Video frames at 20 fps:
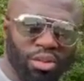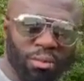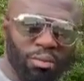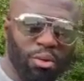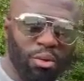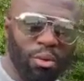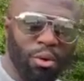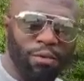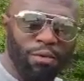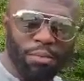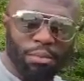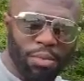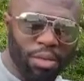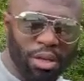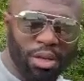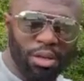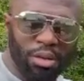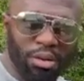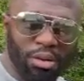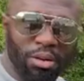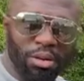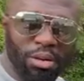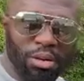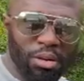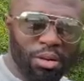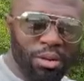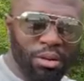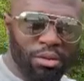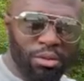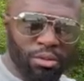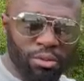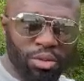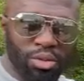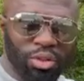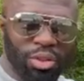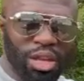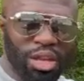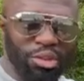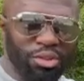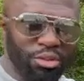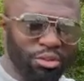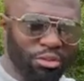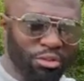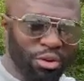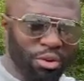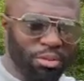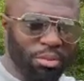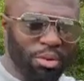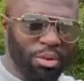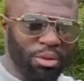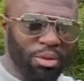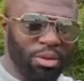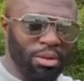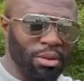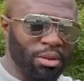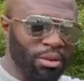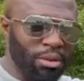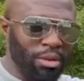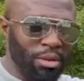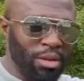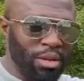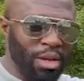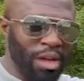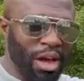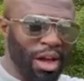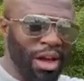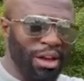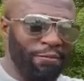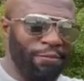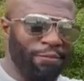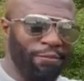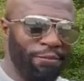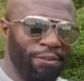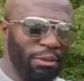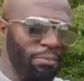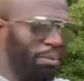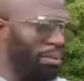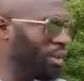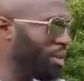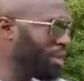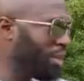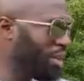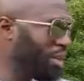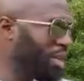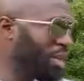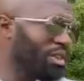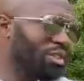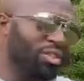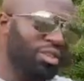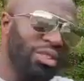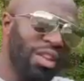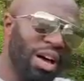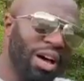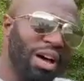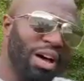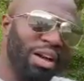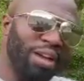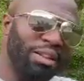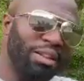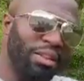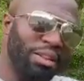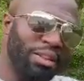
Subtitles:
I'm going from here to the slasher grip. I flip it in the inside.